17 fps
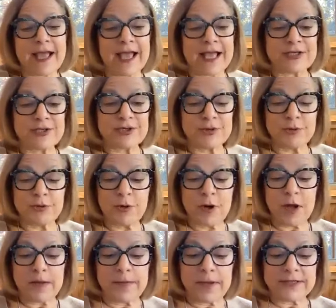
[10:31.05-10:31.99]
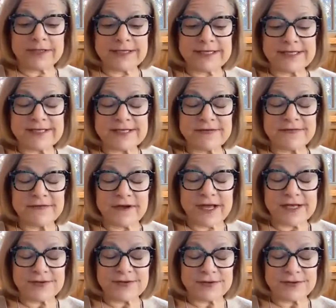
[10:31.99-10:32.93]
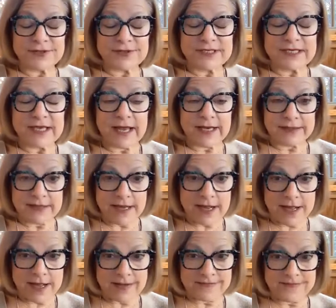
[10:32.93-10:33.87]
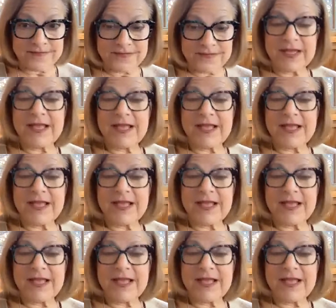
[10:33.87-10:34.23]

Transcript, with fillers: at trueabundanceadvisors.com.